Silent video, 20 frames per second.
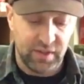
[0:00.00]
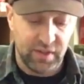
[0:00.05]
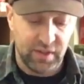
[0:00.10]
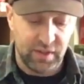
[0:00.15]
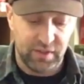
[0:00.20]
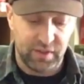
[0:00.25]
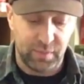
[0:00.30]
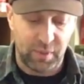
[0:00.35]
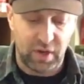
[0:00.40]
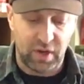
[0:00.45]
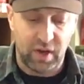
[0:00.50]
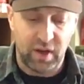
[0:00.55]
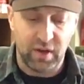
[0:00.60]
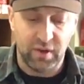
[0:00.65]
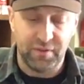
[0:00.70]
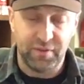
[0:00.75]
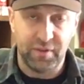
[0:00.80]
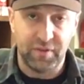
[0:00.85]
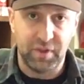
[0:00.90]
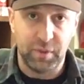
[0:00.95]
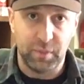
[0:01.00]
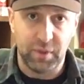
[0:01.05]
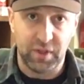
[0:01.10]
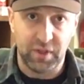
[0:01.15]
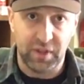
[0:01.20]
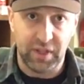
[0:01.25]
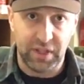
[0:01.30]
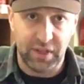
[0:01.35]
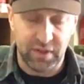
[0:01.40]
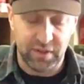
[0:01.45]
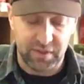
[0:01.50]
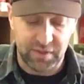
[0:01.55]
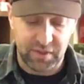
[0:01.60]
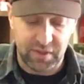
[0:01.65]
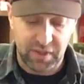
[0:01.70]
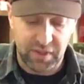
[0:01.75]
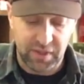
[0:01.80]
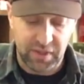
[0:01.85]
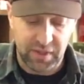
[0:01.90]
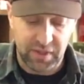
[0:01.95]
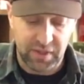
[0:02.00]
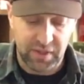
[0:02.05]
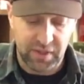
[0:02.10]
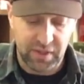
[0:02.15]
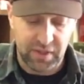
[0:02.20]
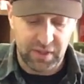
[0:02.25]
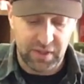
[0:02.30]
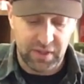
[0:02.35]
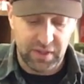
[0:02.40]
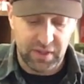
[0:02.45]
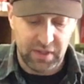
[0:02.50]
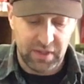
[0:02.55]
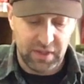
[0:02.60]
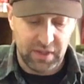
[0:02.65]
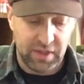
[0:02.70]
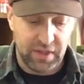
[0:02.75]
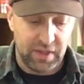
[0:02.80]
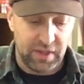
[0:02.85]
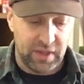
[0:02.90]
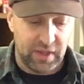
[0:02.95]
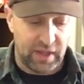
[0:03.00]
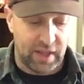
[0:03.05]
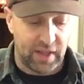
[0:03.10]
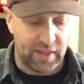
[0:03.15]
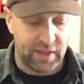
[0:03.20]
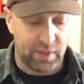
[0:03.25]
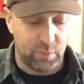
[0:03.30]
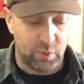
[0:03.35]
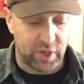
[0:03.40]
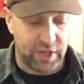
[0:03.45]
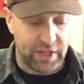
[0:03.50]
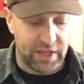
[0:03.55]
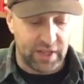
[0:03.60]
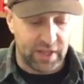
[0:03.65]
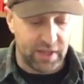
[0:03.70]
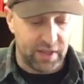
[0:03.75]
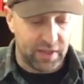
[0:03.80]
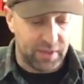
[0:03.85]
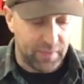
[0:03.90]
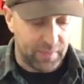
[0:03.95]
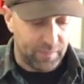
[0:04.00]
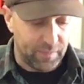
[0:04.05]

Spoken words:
It's about 150 milliliters. And then we're going to